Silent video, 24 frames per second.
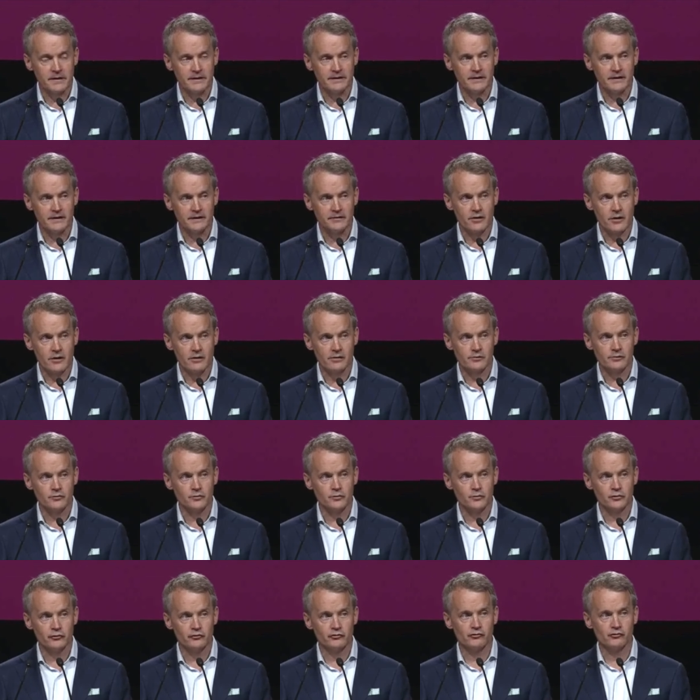it harder to
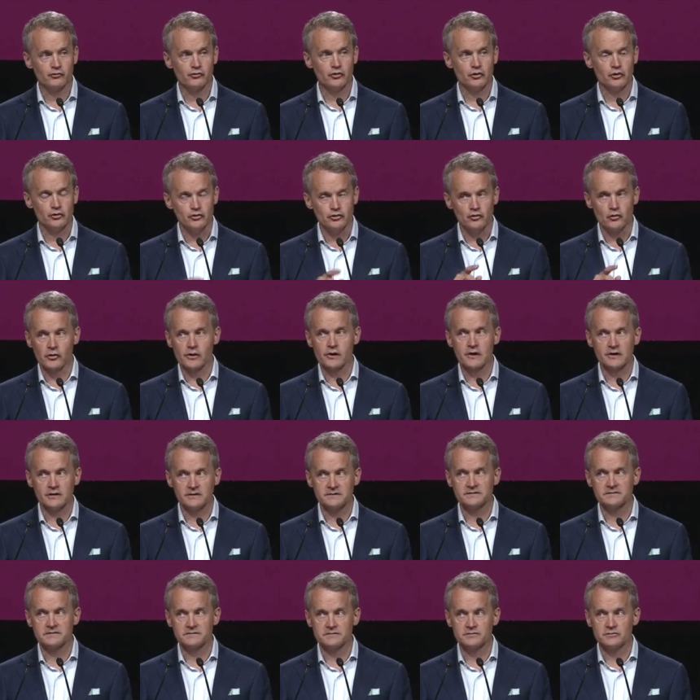assert your
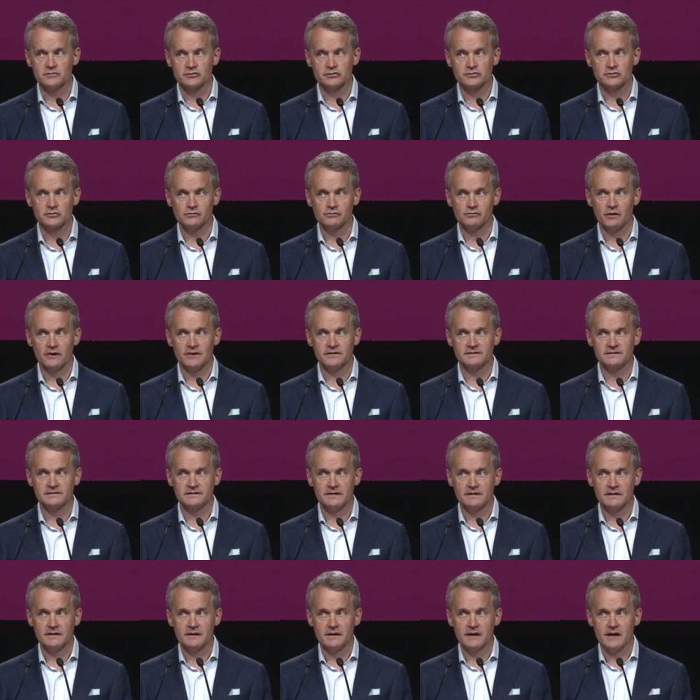constitutional rights
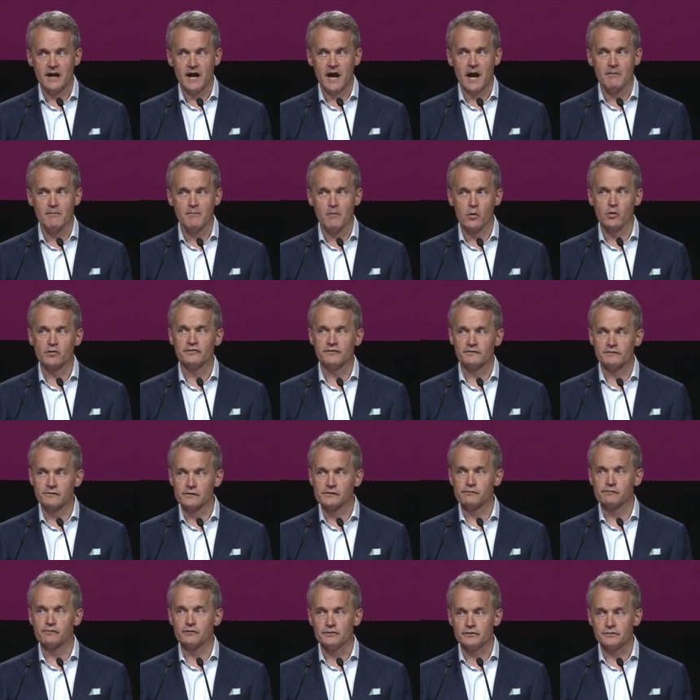and more difficult
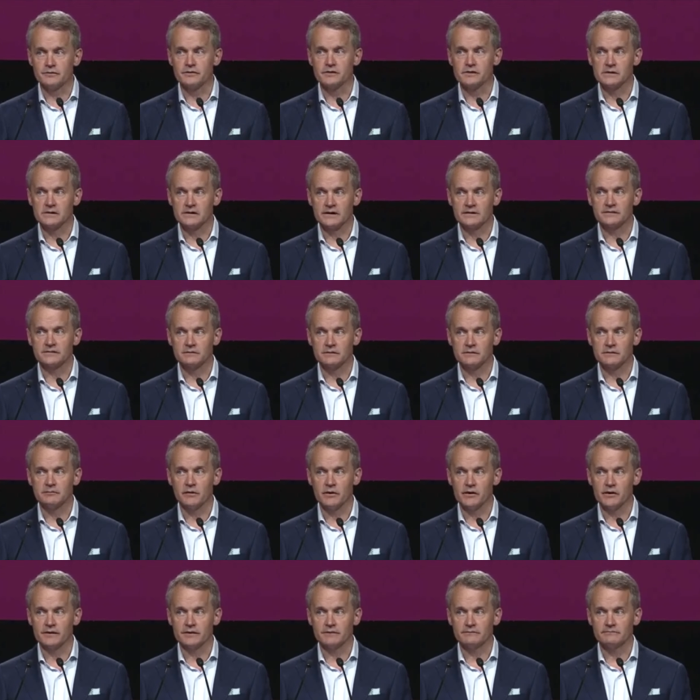for you to collectively
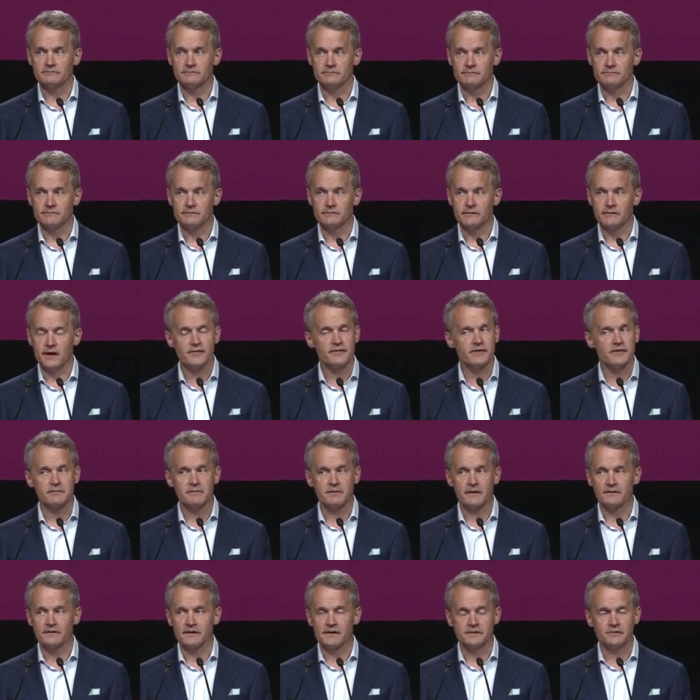bargain. I think
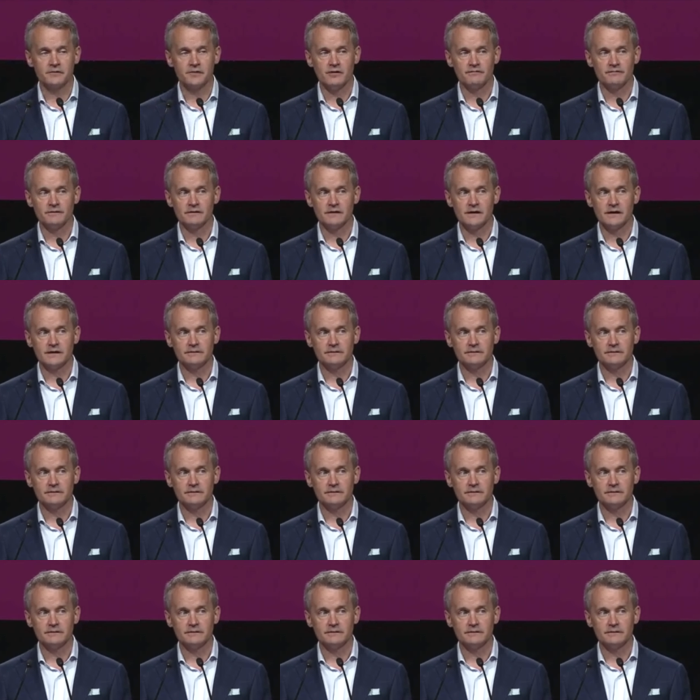about that an awful lot.